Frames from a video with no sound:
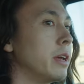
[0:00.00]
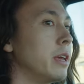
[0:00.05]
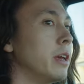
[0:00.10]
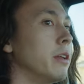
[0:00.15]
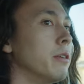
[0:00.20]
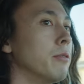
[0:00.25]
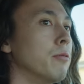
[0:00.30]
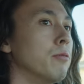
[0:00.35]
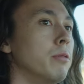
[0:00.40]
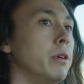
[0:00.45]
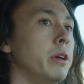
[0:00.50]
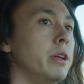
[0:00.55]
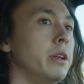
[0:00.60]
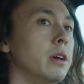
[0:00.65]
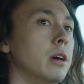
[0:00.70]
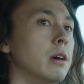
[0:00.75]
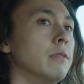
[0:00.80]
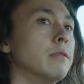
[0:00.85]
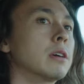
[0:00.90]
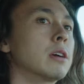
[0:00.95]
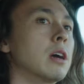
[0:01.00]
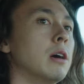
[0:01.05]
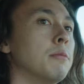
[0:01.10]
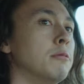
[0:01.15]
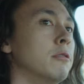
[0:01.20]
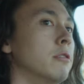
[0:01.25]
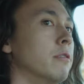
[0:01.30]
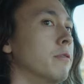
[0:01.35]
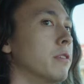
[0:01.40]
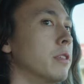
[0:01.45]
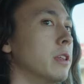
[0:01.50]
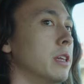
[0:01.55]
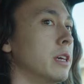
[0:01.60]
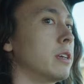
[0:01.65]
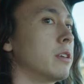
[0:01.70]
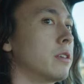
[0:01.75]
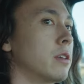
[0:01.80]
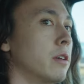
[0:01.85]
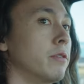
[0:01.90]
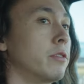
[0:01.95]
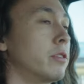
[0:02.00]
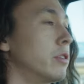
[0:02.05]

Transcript: to get rid of a couple of things. I've